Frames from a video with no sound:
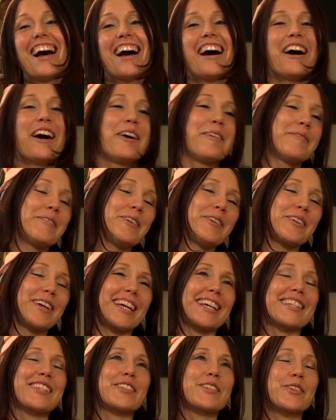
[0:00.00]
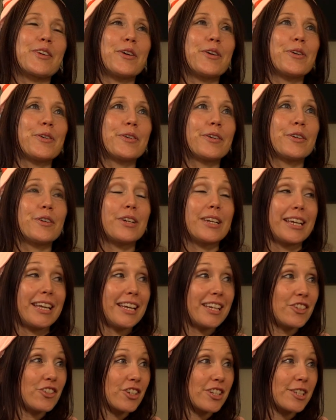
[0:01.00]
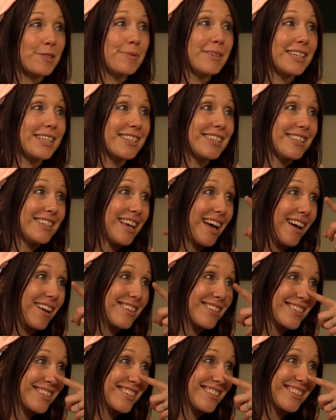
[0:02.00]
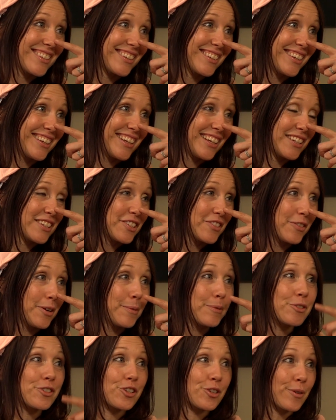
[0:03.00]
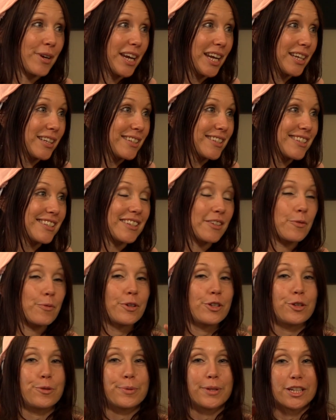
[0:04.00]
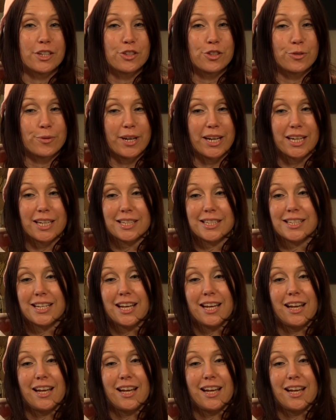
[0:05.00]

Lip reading: Okay, so it just means yes. It's from charades. When you play charades,